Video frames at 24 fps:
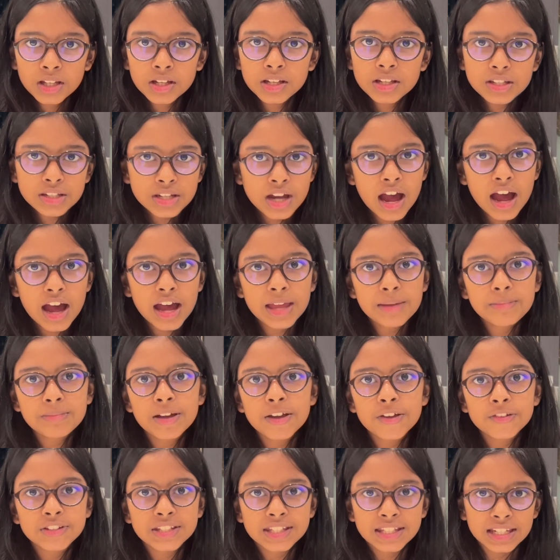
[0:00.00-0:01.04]
time
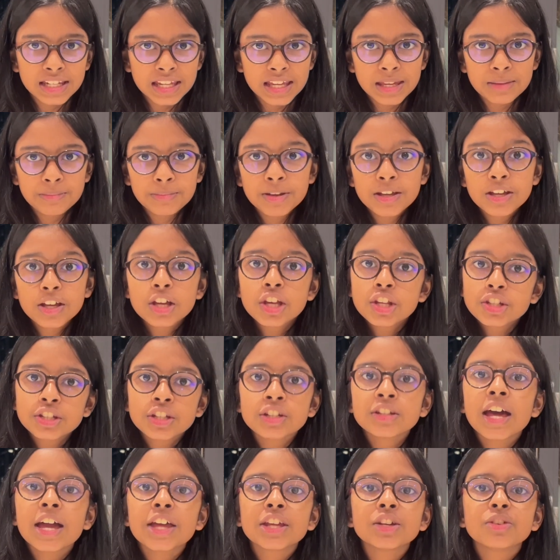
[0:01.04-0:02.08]
of sleep
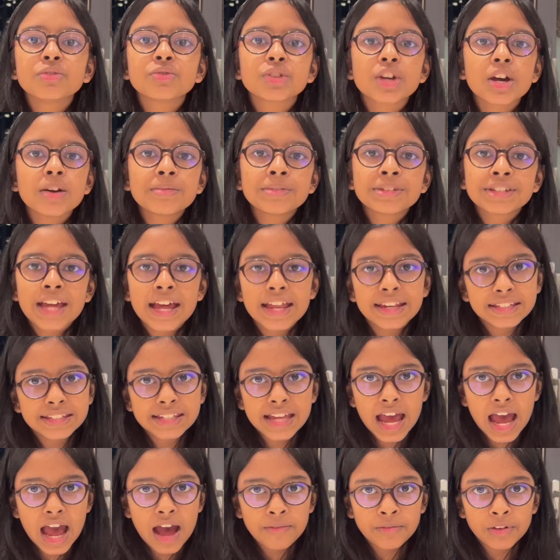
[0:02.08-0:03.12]
so that you don't tend
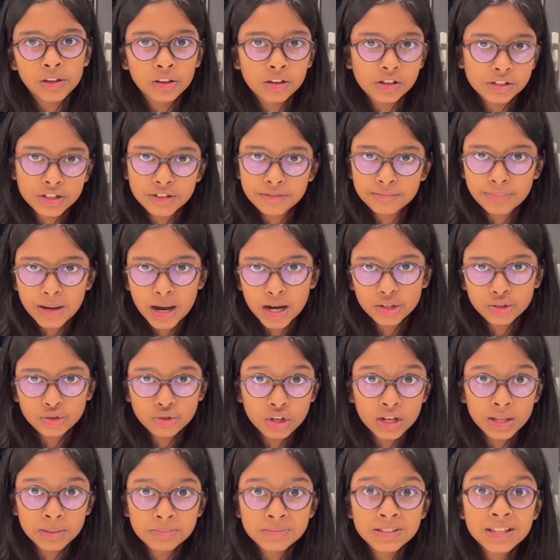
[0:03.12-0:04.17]
to have a lot of bad
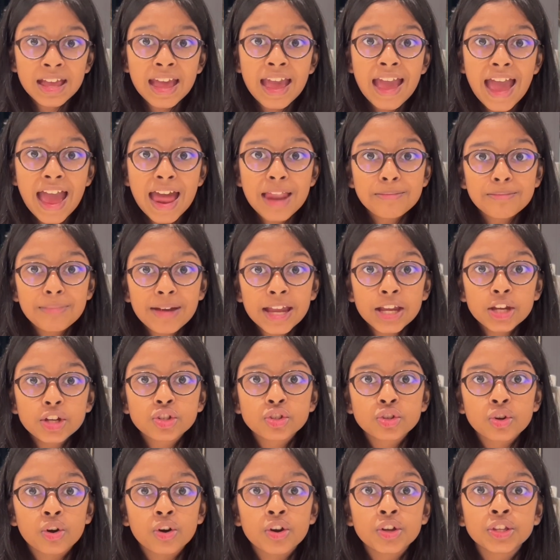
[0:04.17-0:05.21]
dreams. And make
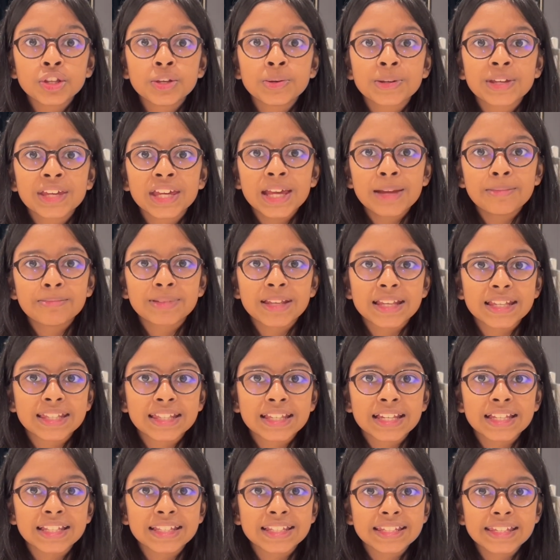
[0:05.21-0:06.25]
sure you keep this
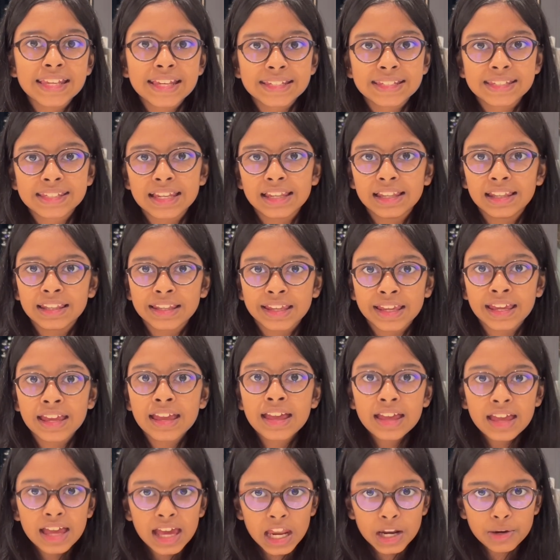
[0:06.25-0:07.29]
consistently
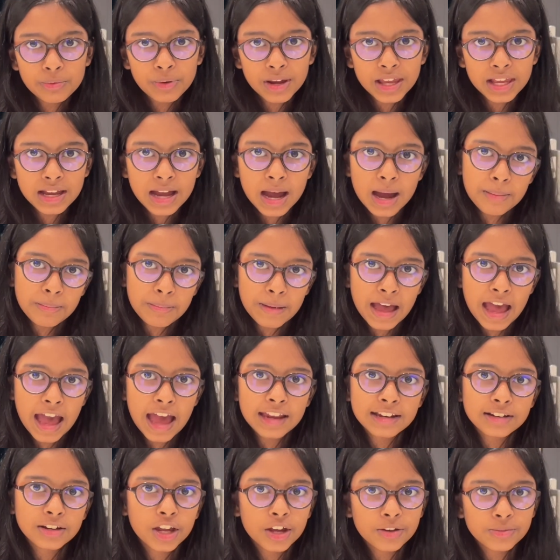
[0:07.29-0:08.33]
and wake up
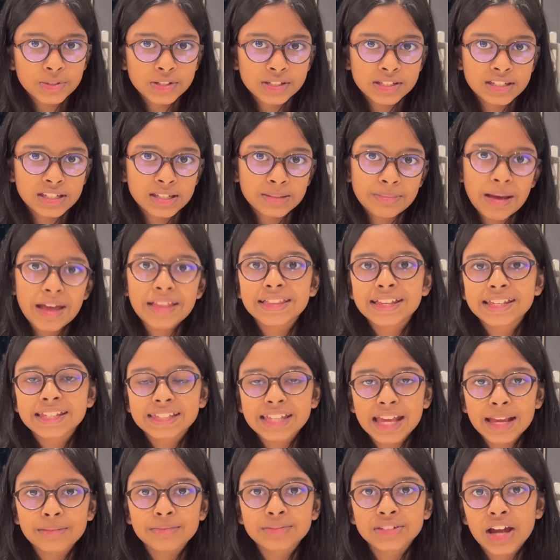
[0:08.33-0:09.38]
and go to sleep at the
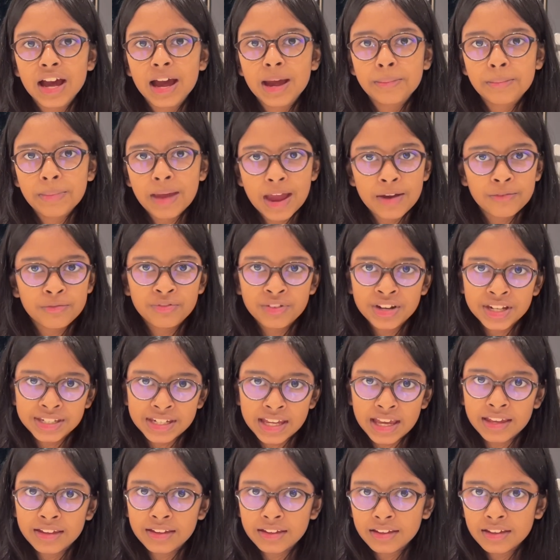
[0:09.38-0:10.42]
same time every
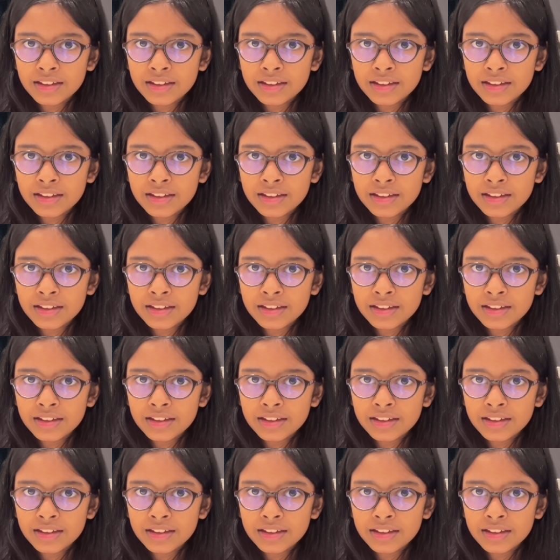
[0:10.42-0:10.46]
day.